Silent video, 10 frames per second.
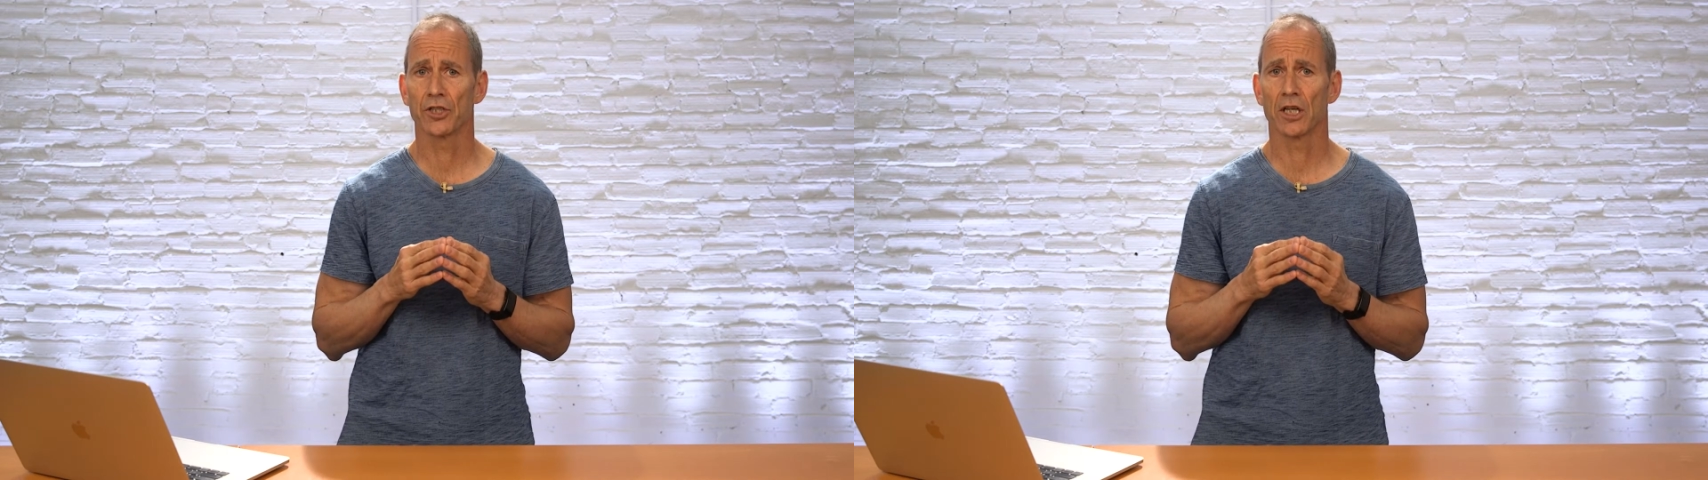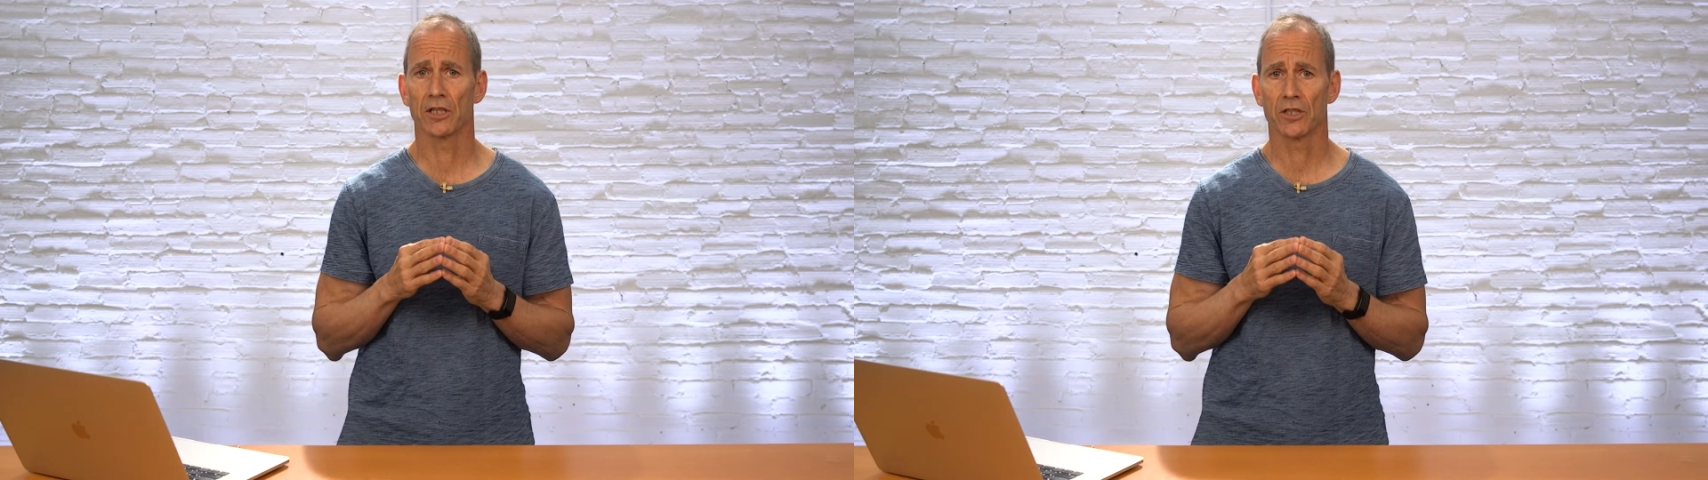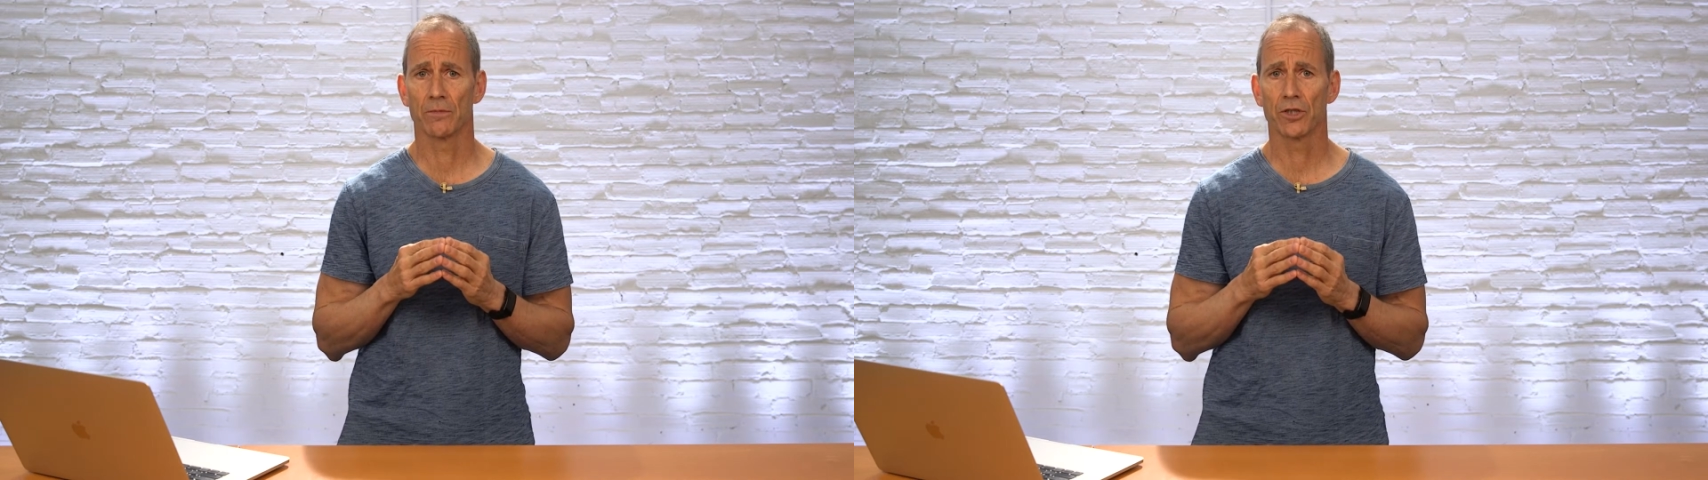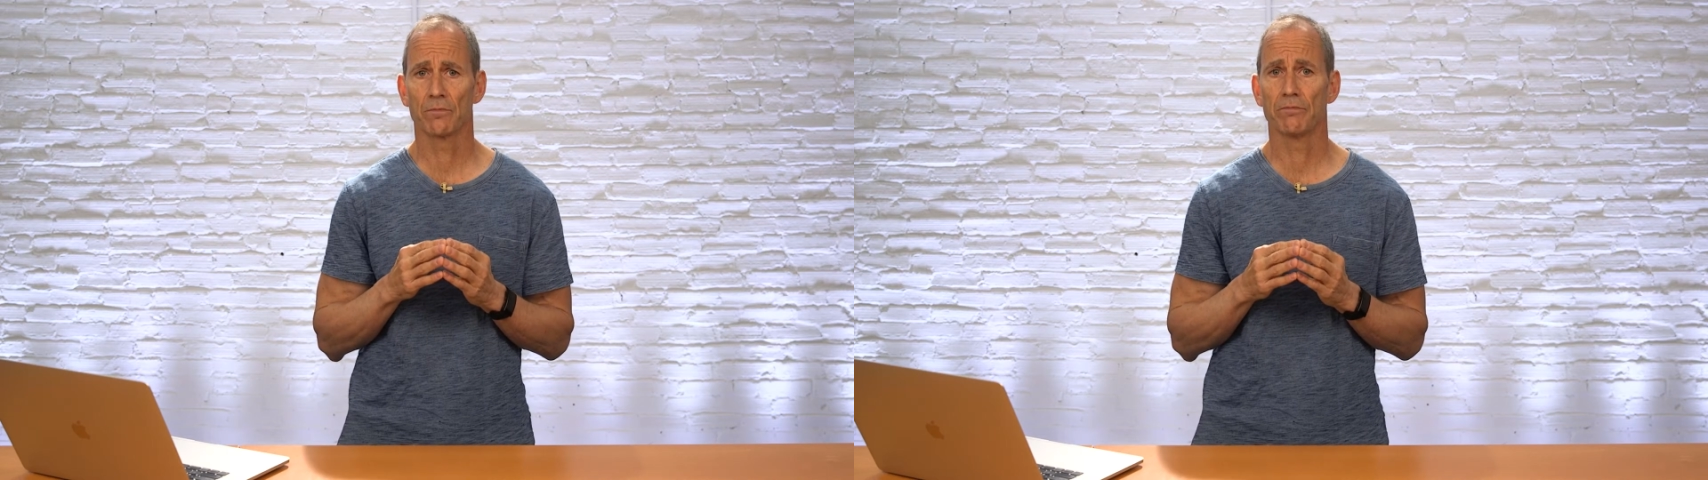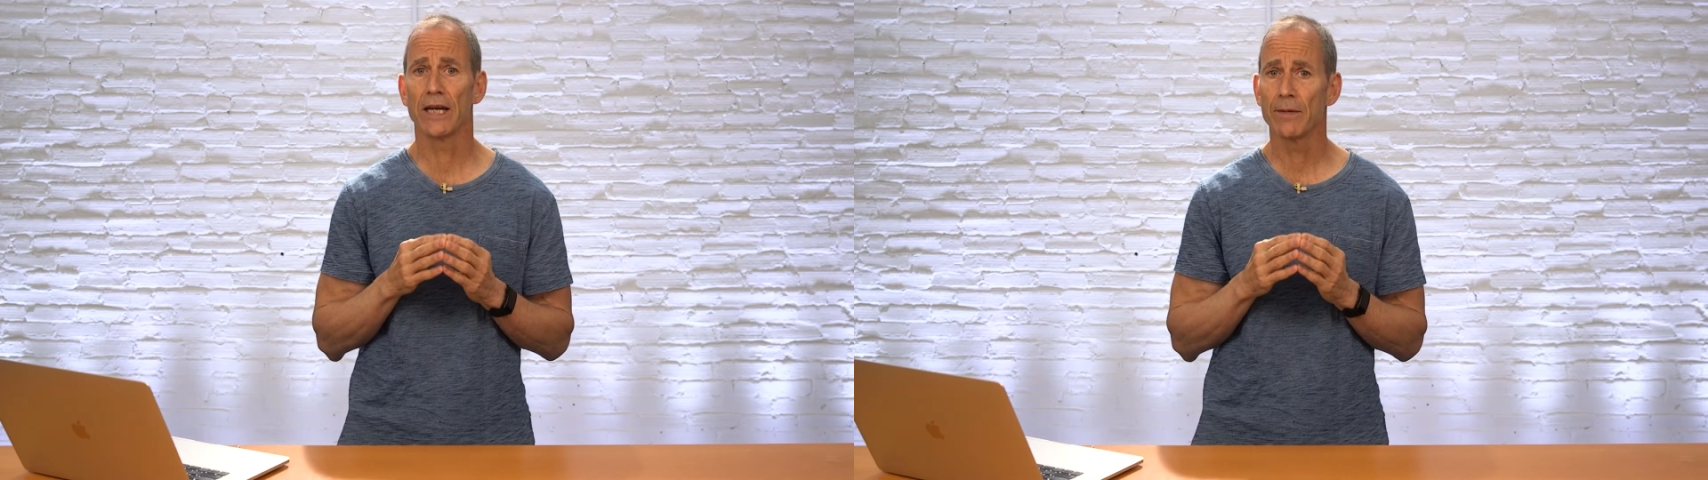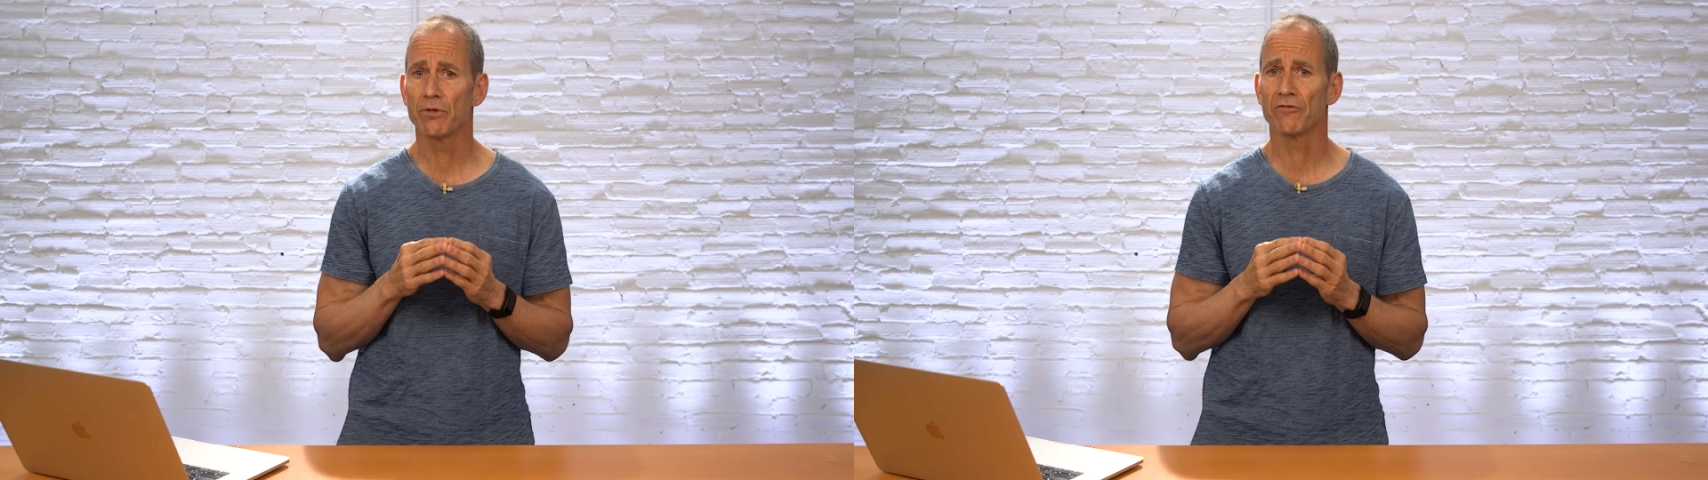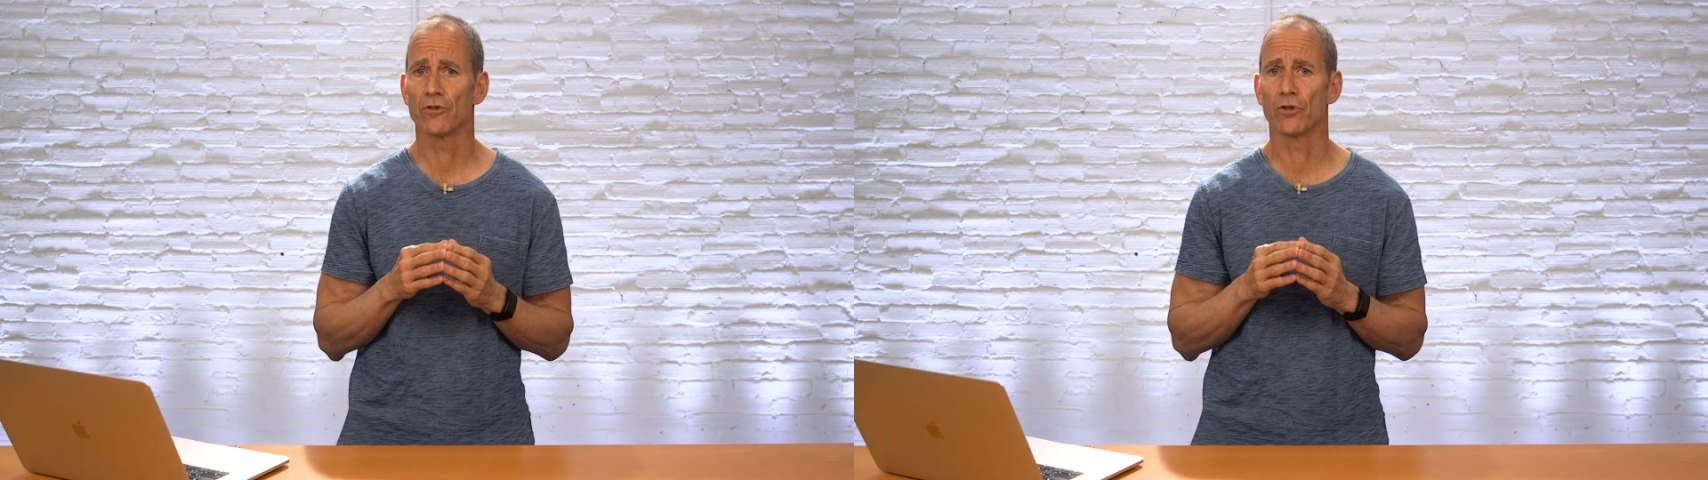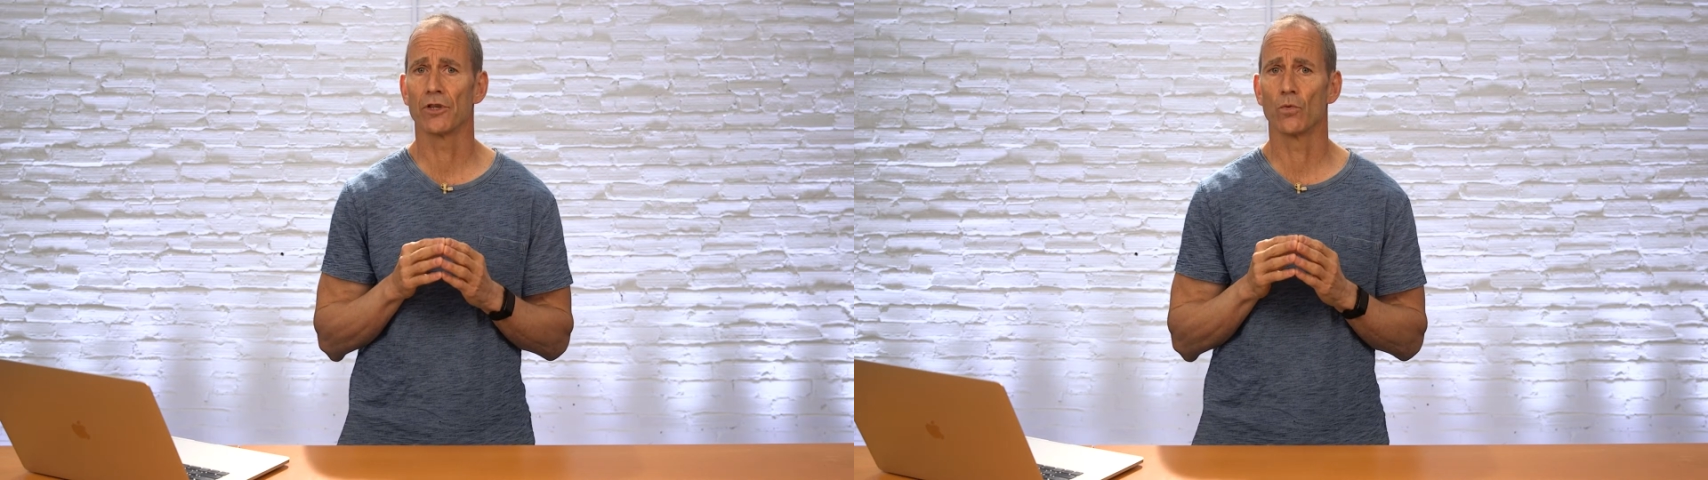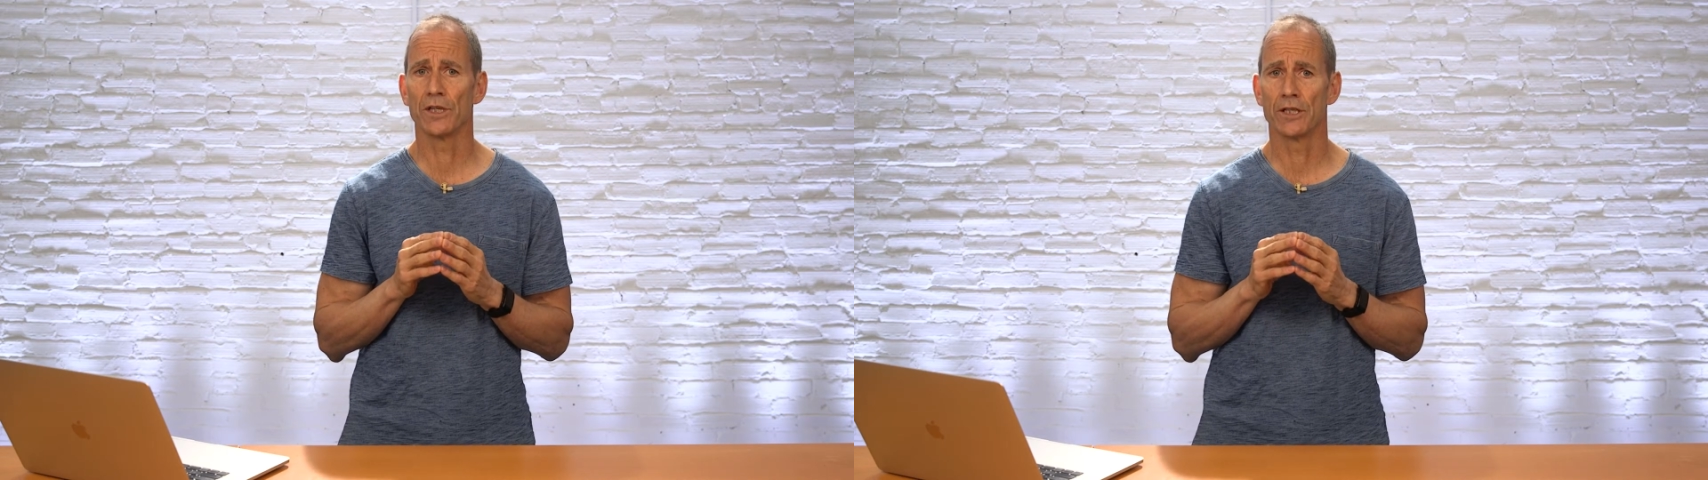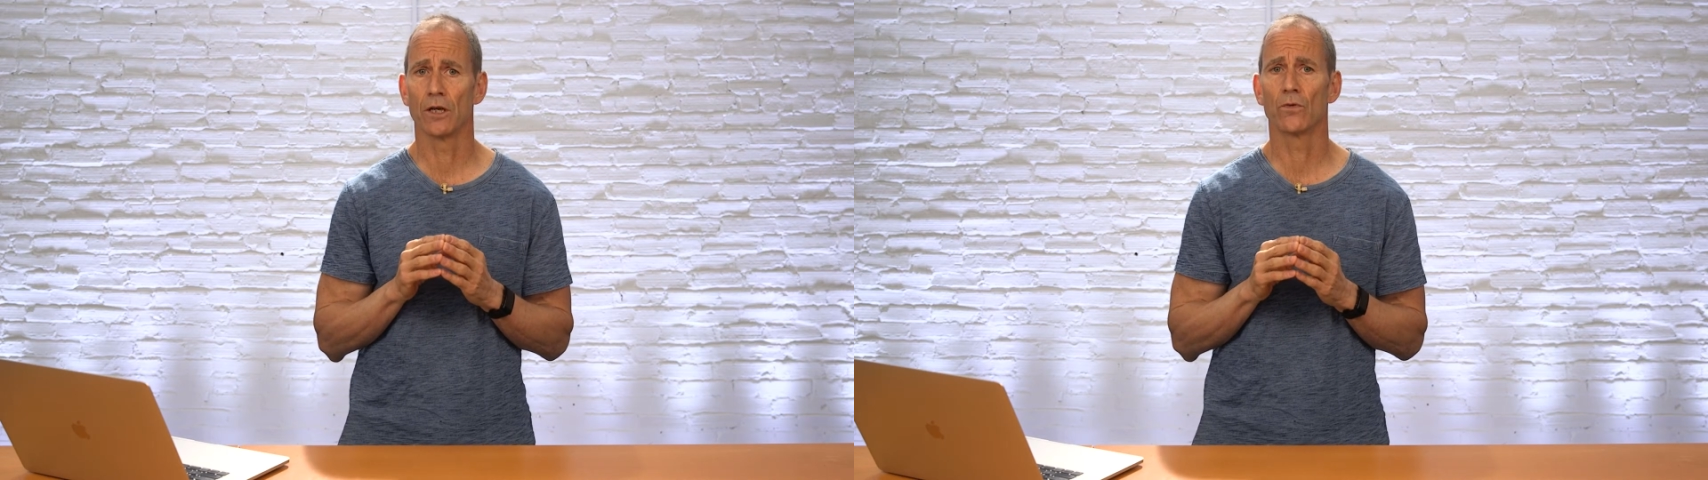customers may prefer that we
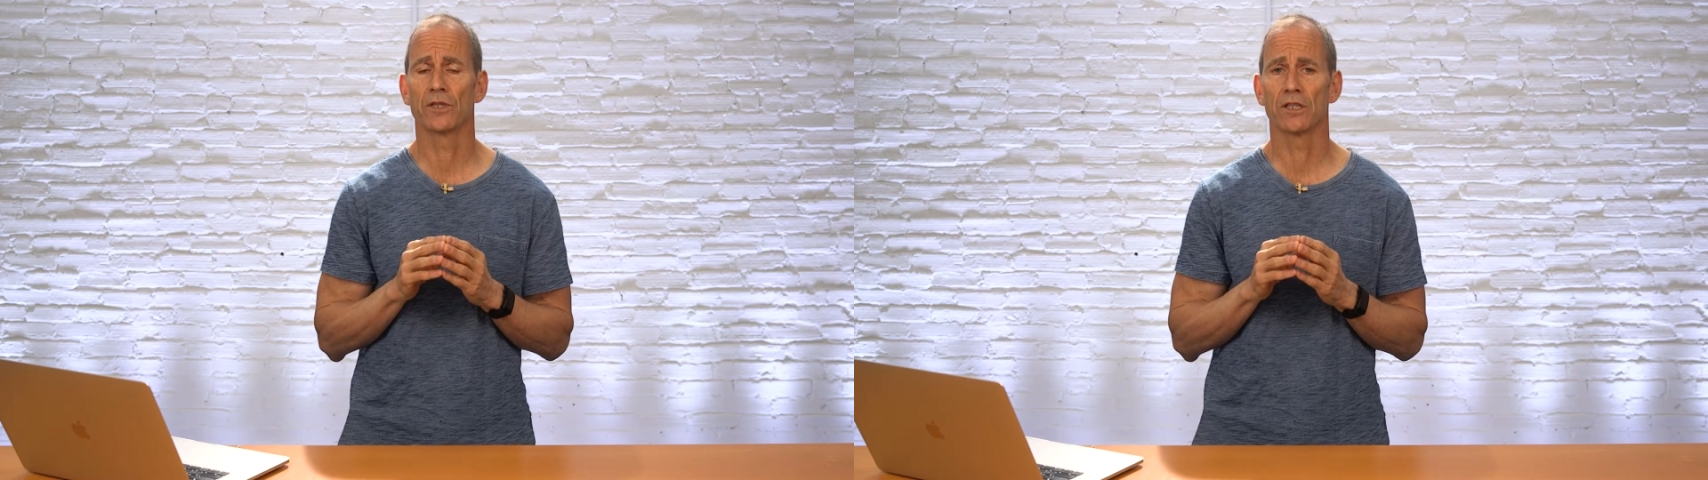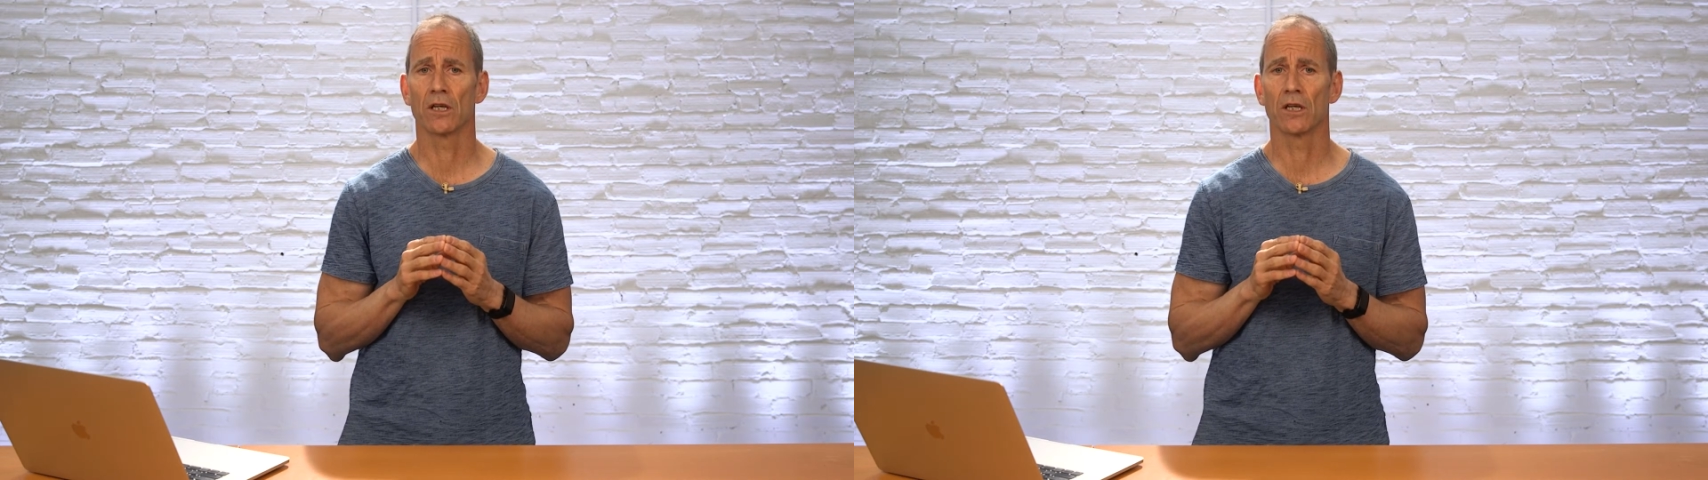don't